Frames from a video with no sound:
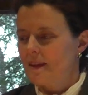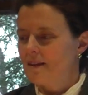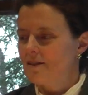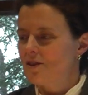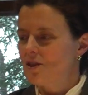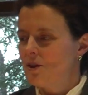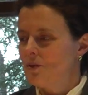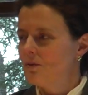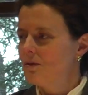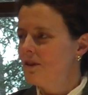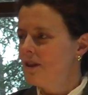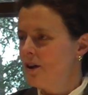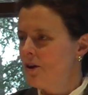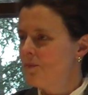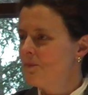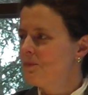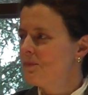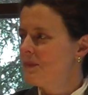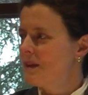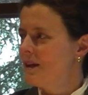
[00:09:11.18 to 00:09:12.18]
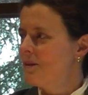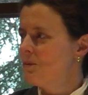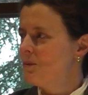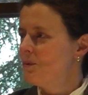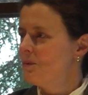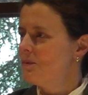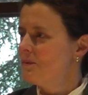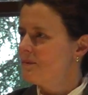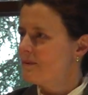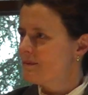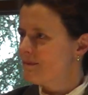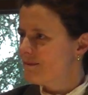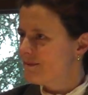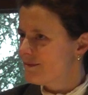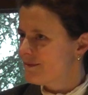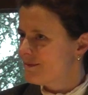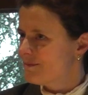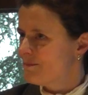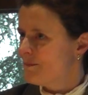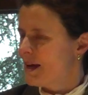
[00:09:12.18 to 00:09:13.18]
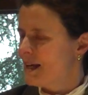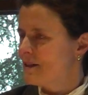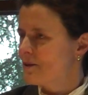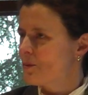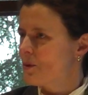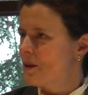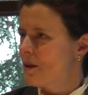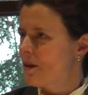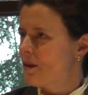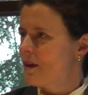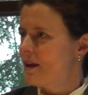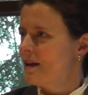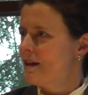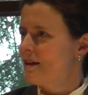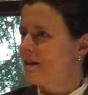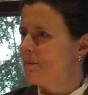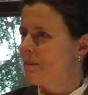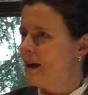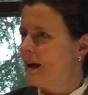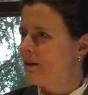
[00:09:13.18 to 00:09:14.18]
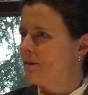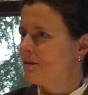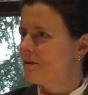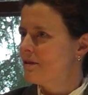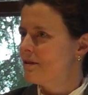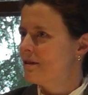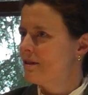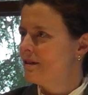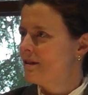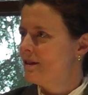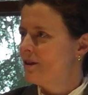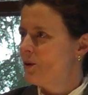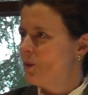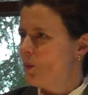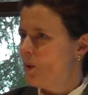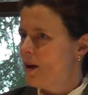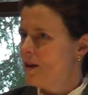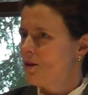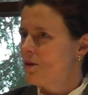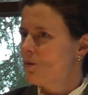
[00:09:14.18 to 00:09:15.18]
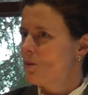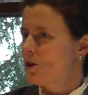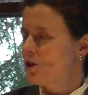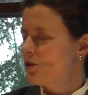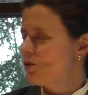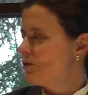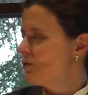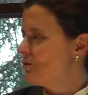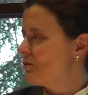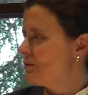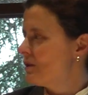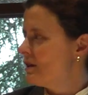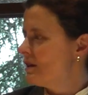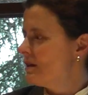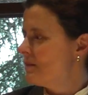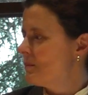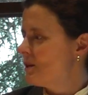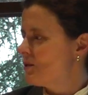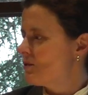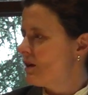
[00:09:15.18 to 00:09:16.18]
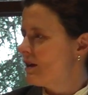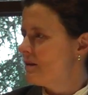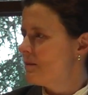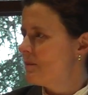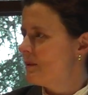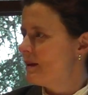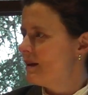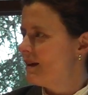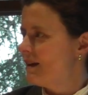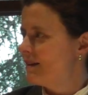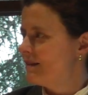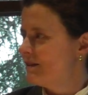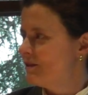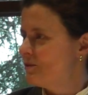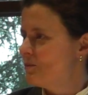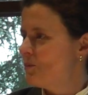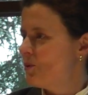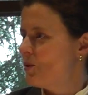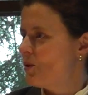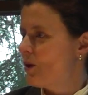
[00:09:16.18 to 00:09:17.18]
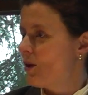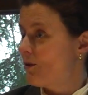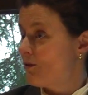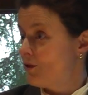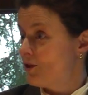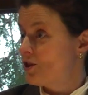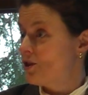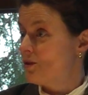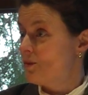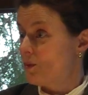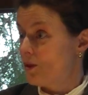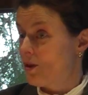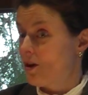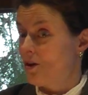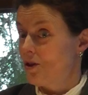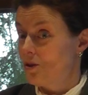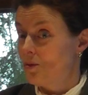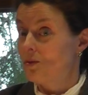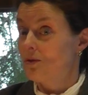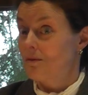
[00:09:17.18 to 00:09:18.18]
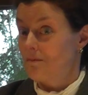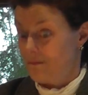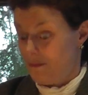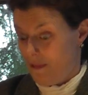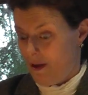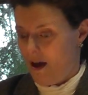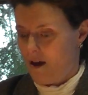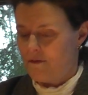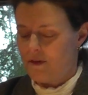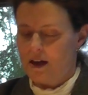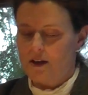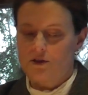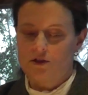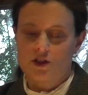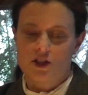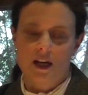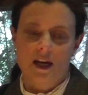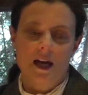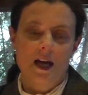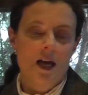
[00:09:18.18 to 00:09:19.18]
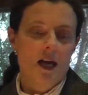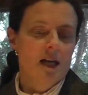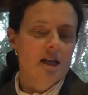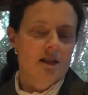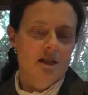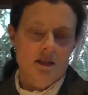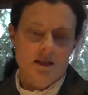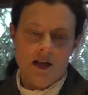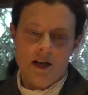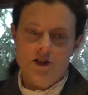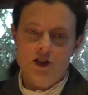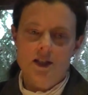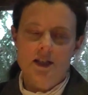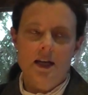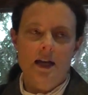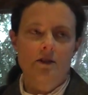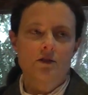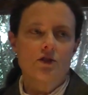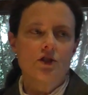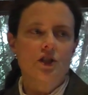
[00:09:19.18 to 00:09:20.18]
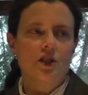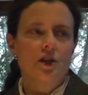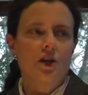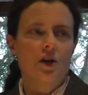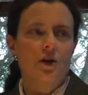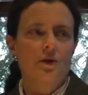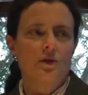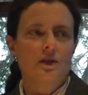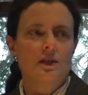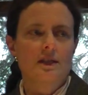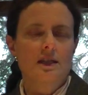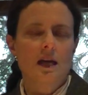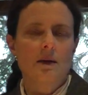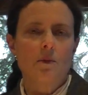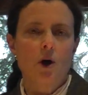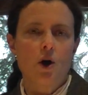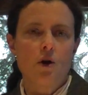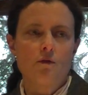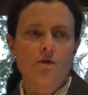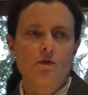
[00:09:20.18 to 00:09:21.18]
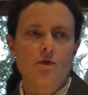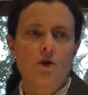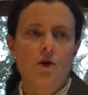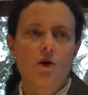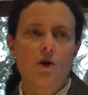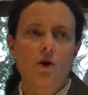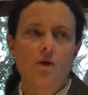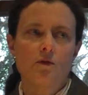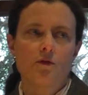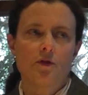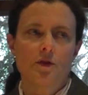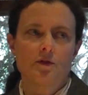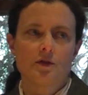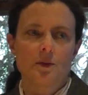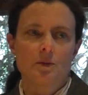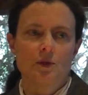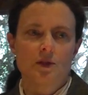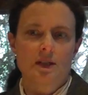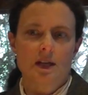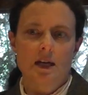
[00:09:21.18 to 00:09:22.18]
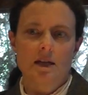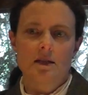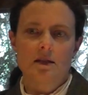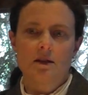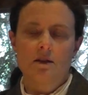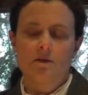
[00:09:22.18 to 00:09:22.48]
So, it makes one think about whether we shouldn't really be trying to be a little more efficient with our use of energy. It's not just energy, though. The same overall 50%